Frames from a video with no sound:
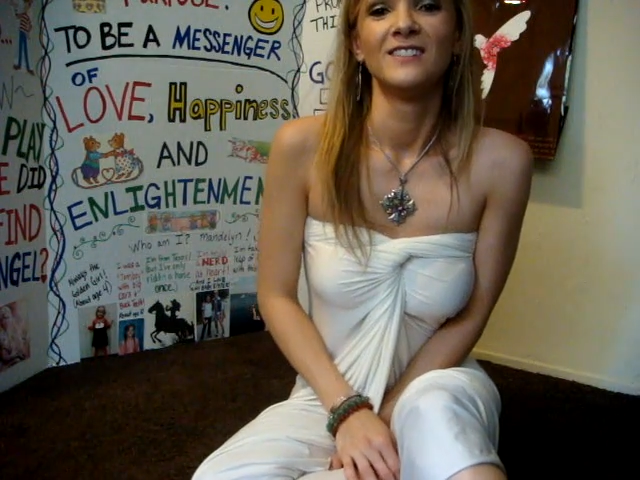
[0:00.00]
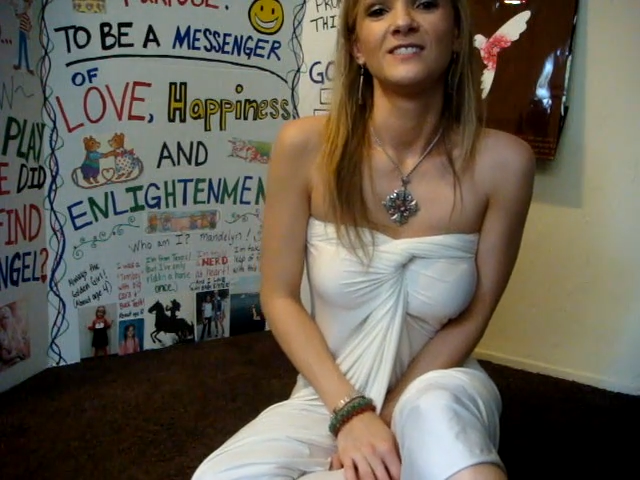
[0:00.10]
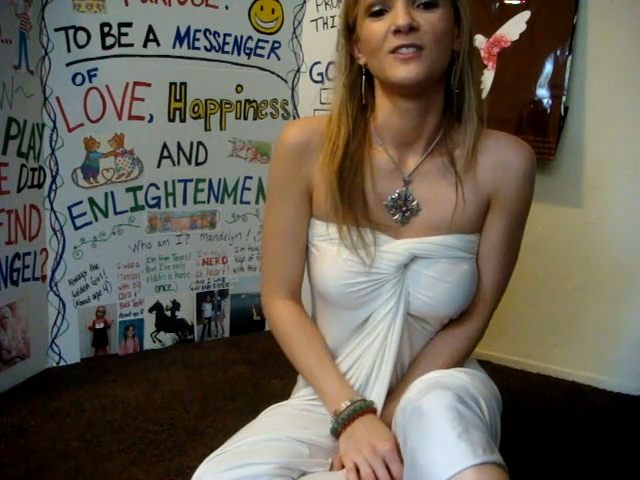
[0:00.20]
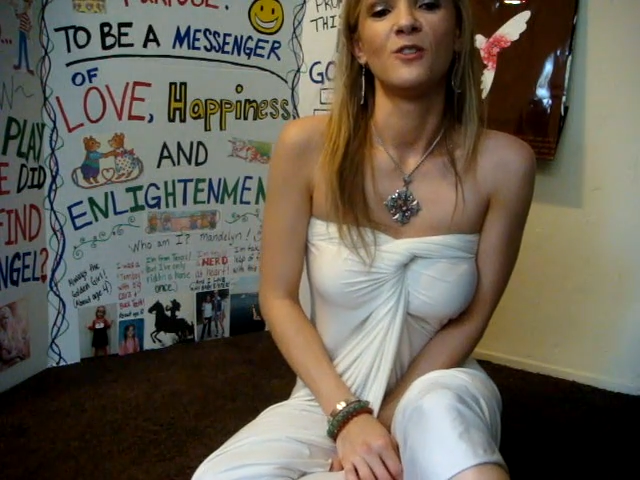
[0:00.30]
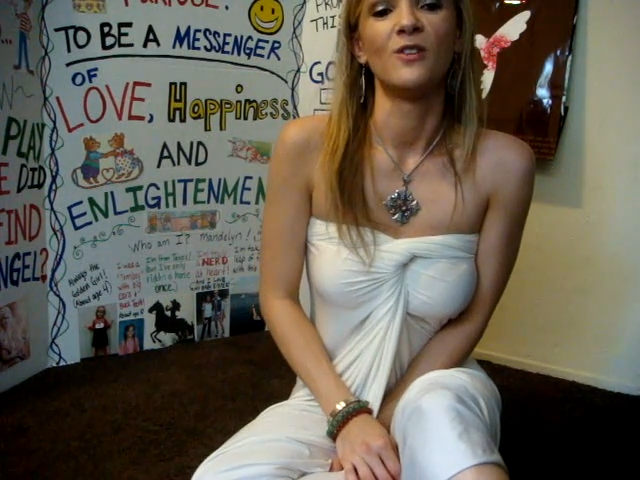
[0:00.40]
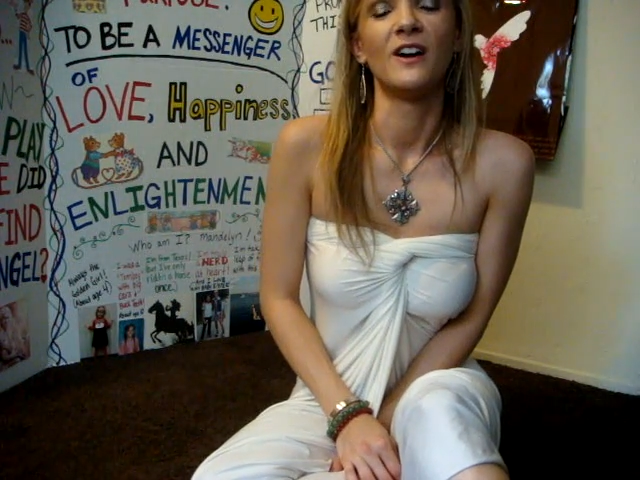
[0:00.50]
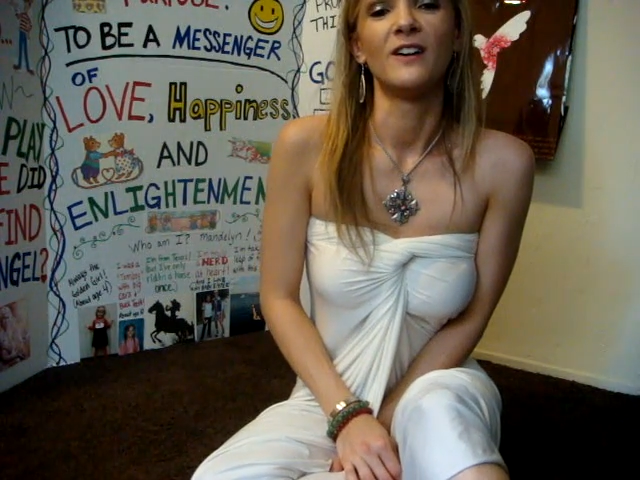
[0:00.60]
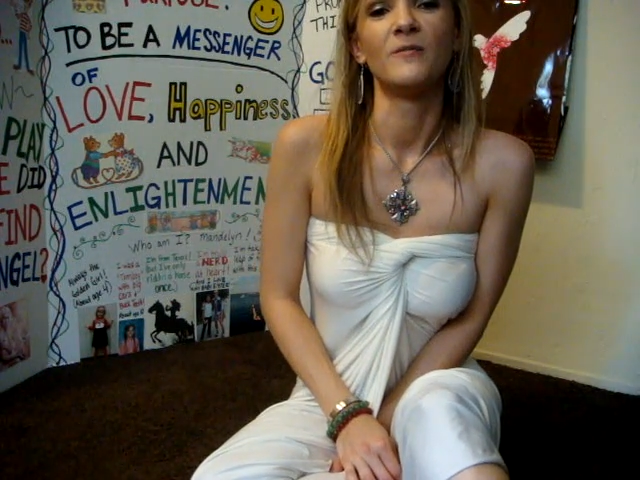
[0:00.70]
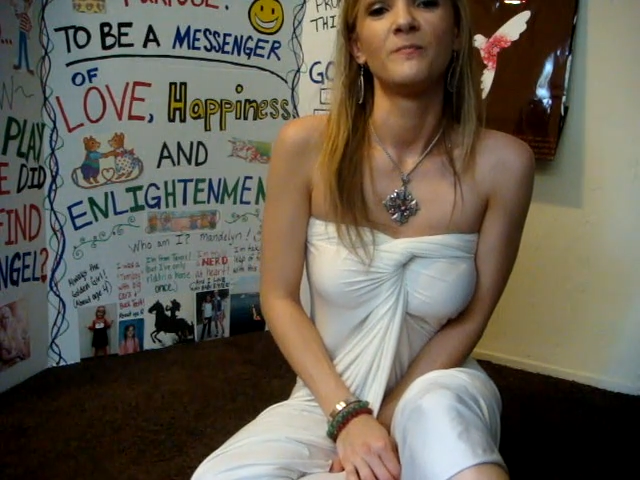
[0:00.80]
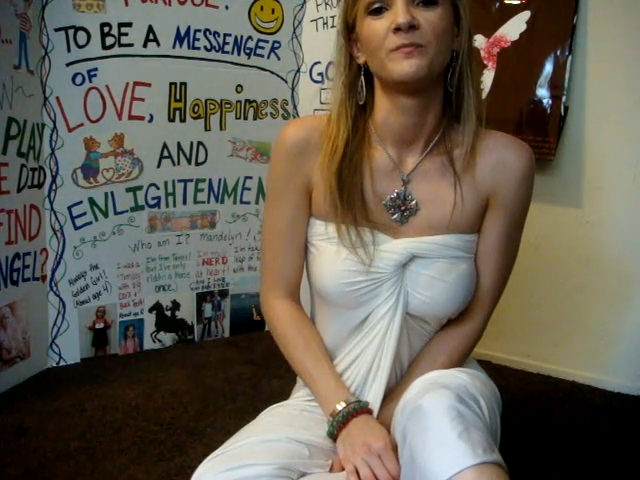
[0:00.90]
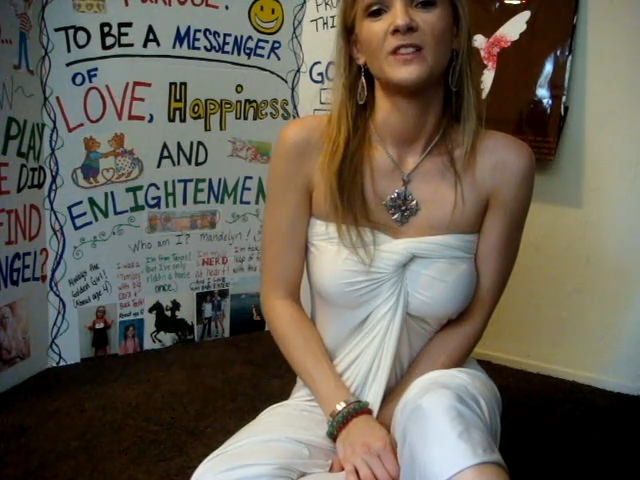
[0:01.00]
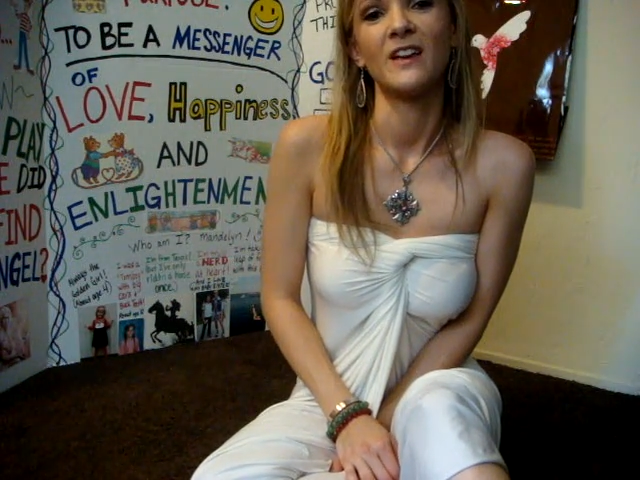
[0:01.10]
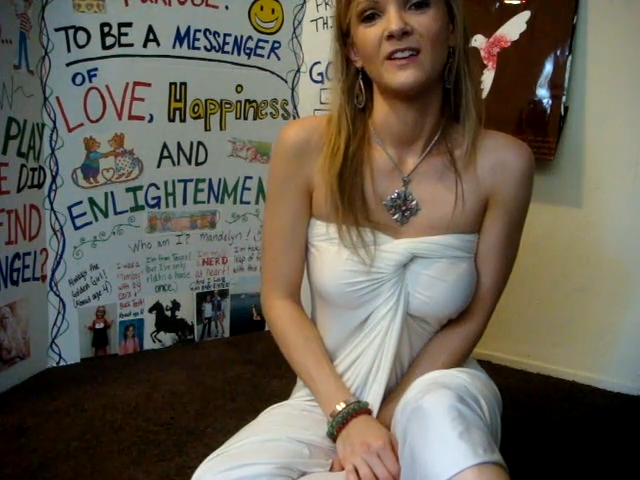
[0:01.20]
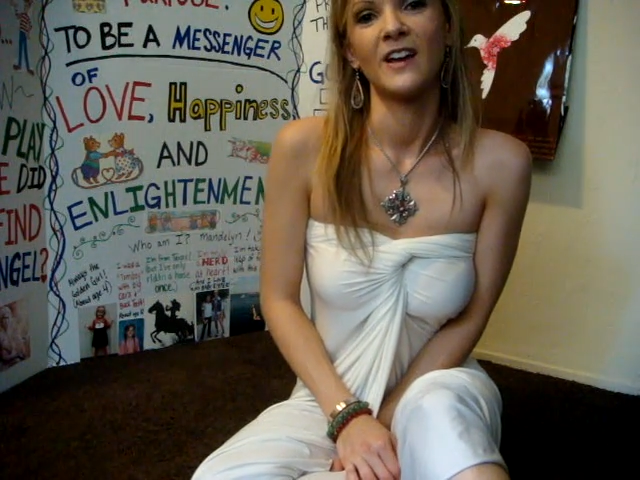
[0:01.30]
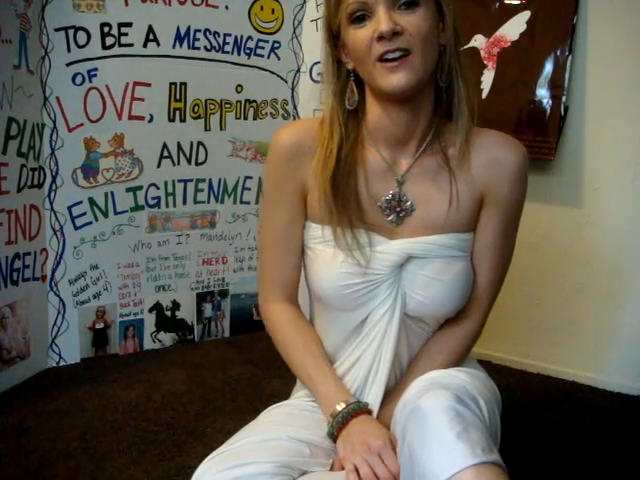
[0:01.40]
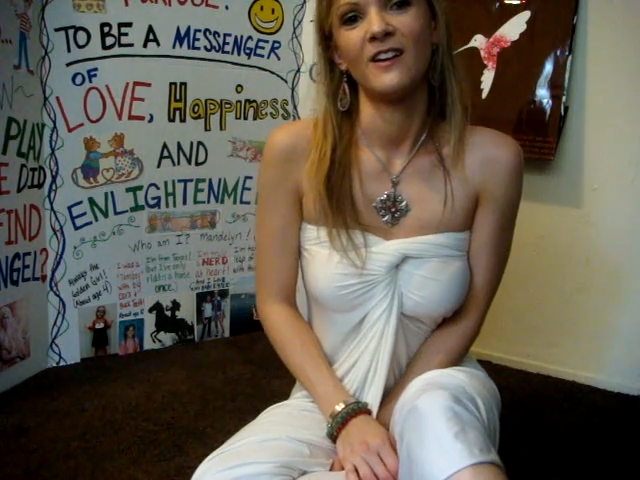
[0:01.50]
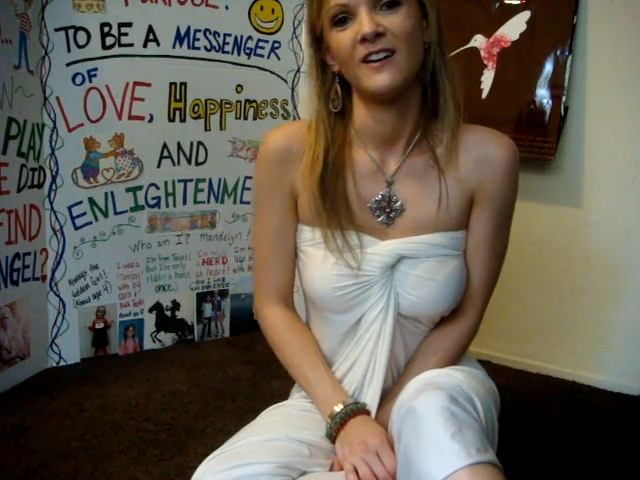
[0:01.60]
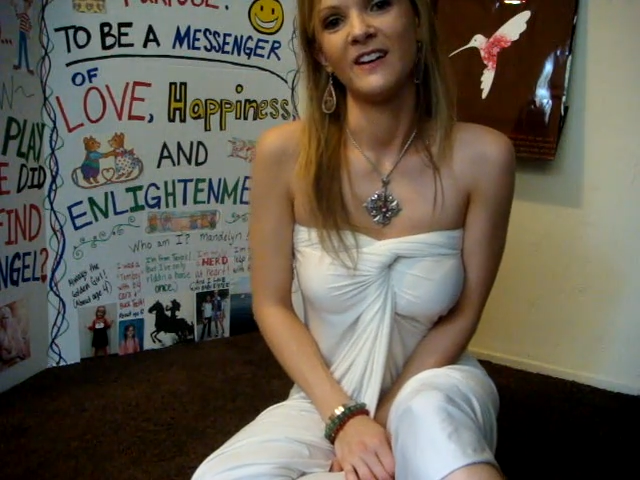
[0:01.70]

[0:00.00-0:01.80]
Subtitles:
So take care,